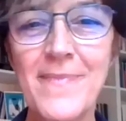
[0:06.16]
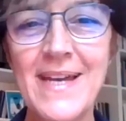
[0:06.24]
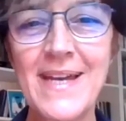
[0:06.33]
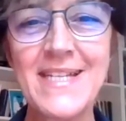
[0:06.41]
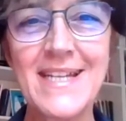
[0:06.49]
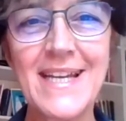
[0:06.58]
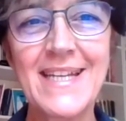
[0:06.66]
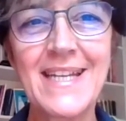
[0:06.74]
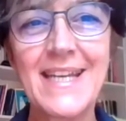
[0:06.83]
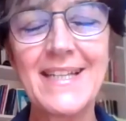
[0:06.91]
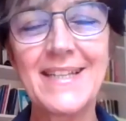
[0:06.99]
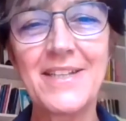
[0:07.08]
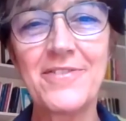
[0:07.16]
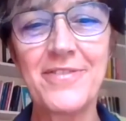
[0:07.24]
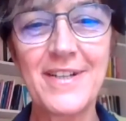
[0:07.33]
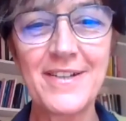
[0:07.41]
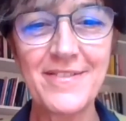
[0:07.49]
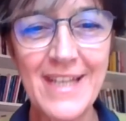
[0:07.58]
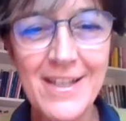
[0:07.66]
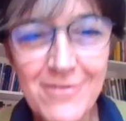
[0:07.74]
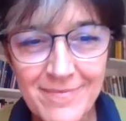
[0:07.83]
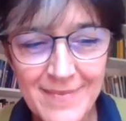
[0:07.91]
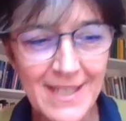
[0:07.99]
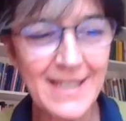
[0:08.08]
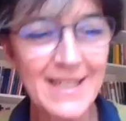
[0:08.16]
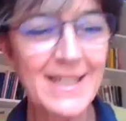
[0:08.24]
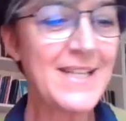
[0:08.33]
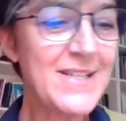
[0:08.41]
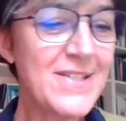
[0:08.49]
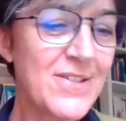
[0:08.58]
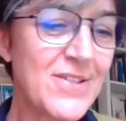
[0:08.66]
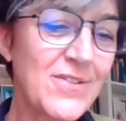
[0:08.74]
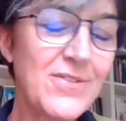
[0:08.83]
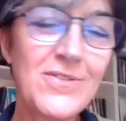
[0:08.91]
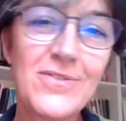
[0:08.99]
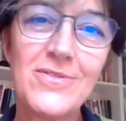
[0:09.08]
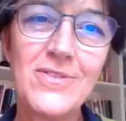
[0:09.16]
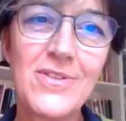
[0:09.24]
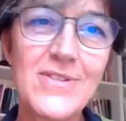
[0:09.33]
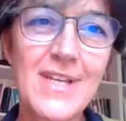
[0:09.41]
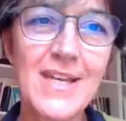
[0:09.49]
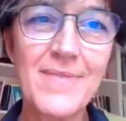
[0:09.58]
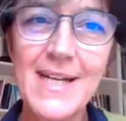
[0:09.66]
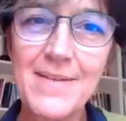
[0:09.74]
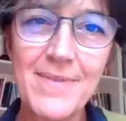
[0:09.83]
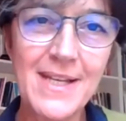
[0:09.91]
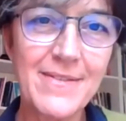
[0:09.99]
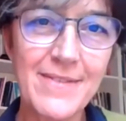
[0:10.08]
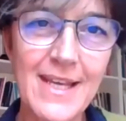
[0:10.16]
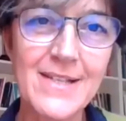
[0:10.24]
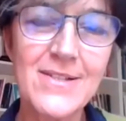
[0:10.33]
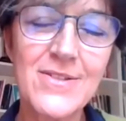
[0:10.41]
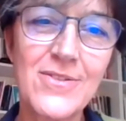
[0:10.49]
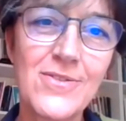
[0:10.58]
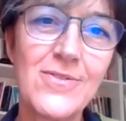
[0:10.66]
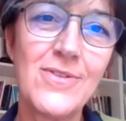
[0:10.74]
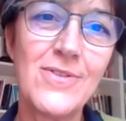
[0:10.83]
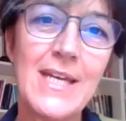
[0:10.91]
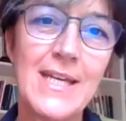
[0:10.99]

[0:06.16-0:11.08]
much. And again, the first thing is to say a very big thanks to